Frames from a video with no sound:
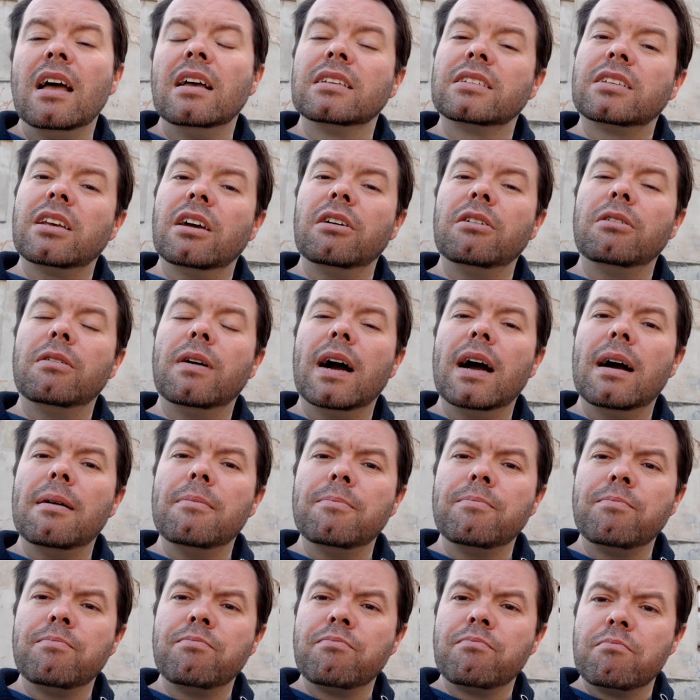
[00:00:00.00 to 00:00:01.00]
So
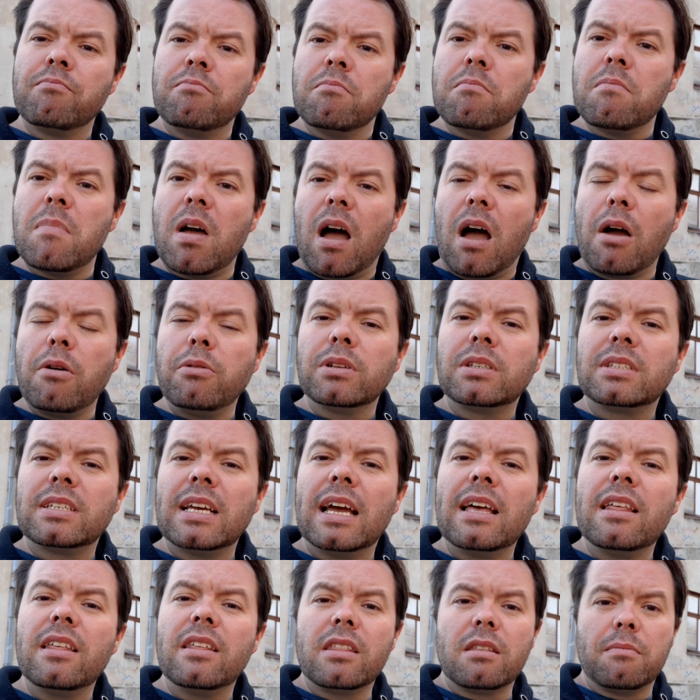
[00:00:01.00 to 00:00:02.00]
I would
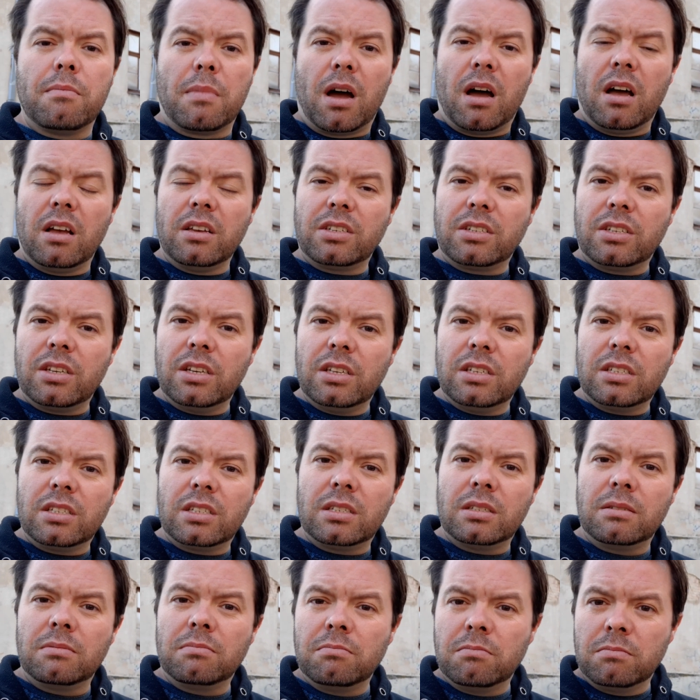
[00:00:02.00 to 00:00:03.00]
say that the
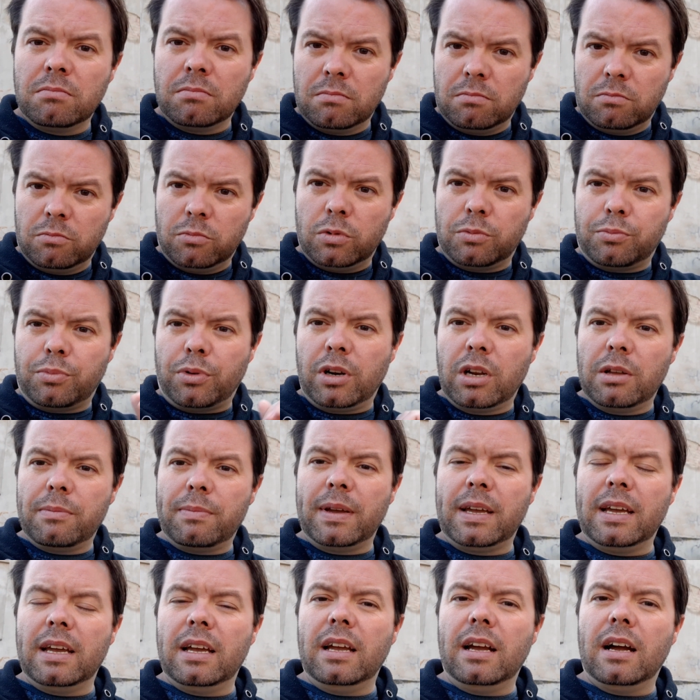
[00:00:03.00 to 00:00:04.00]
Masters would probably
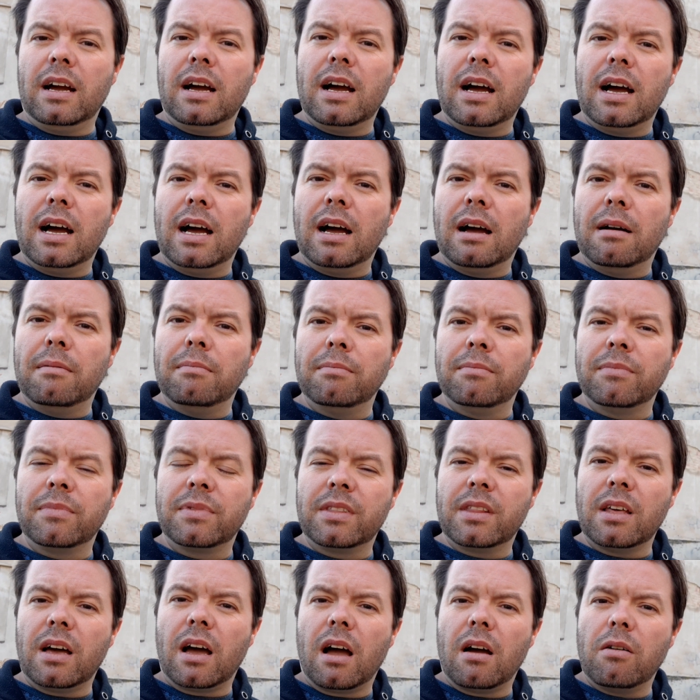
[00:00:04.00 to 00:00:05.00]
be one
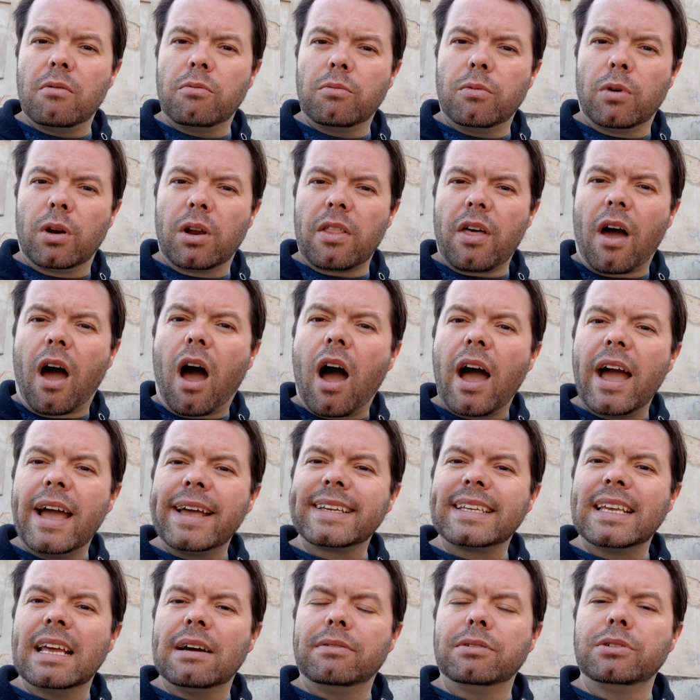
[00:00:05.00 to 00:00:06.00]
of the
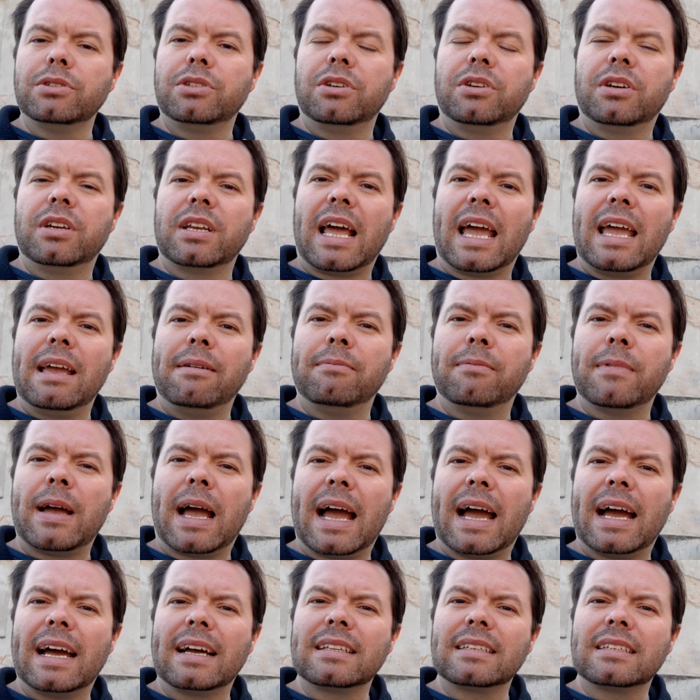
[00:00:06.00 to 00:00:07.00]
highest levels you can aim
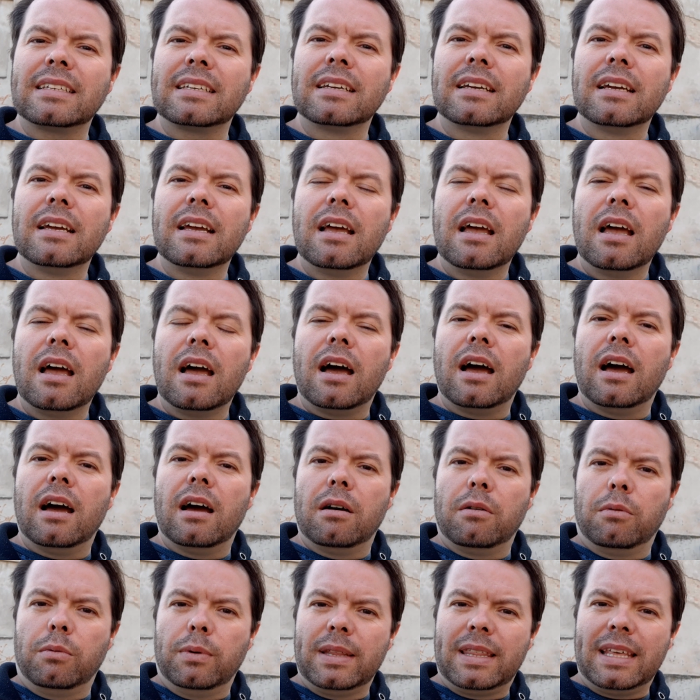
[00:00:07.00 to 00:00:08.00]
at
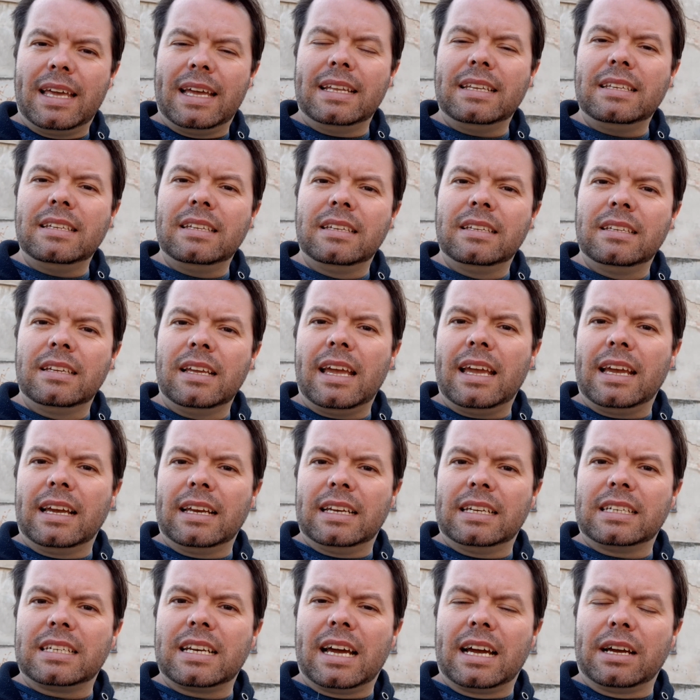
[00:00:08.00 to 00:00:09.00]
within
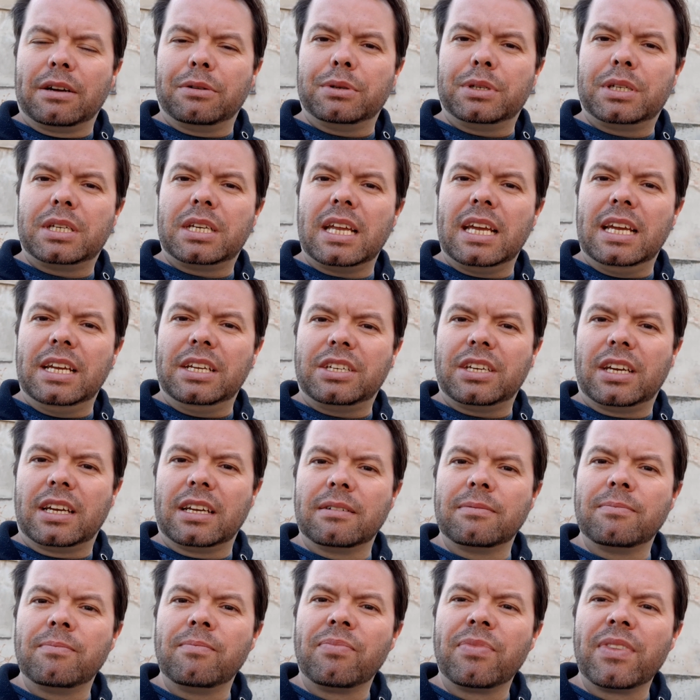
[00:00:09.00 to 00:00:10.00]
English language
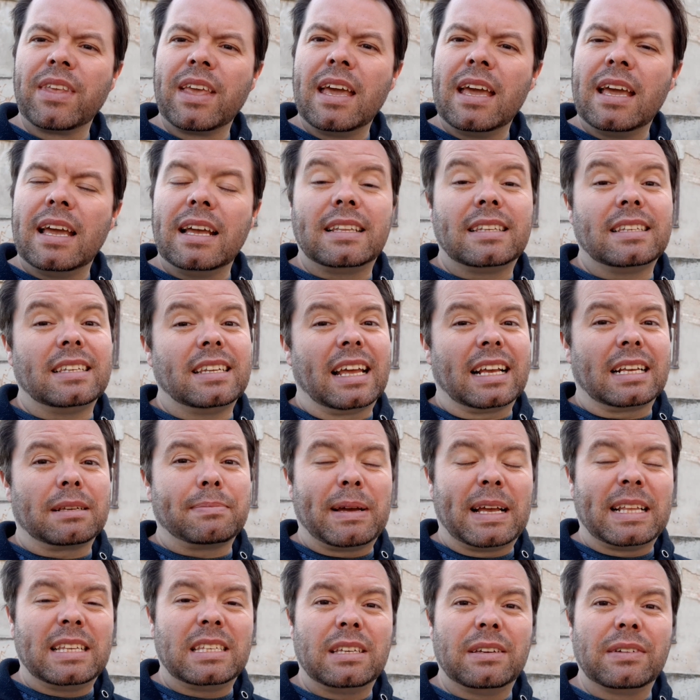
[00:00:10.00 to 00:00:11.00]
teaching. It's an
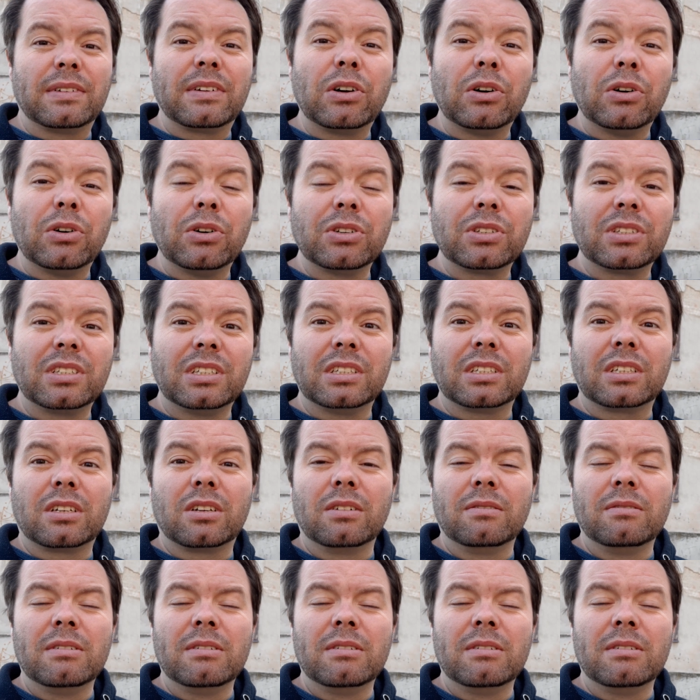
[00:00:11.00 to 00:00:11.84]
expensive course, and